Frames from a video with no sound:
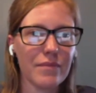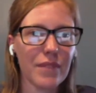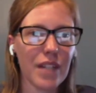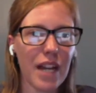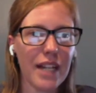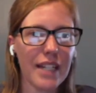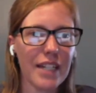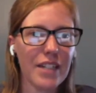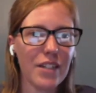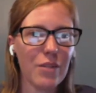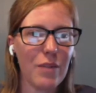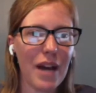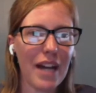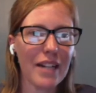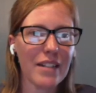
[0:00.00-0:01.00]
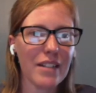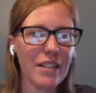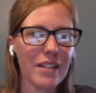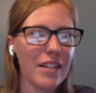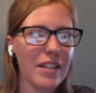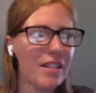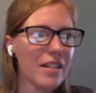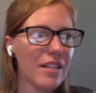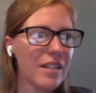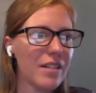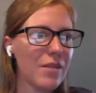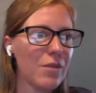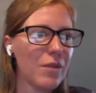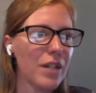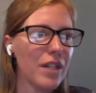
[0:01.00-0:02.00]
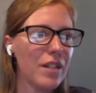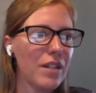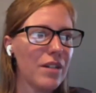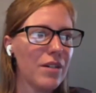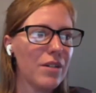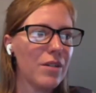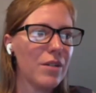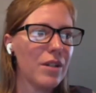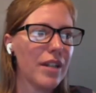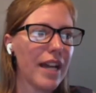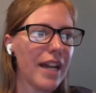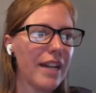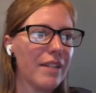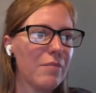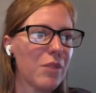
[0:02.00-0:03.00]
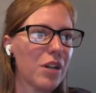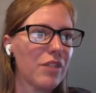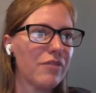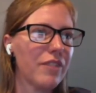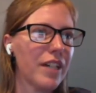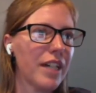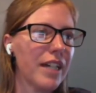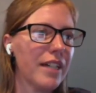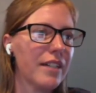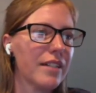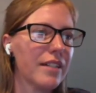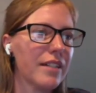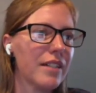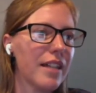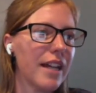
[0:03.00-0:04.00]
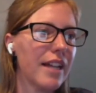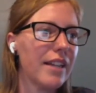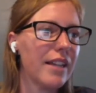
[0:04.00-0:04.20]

need to go back to this window. Okay, perfect. And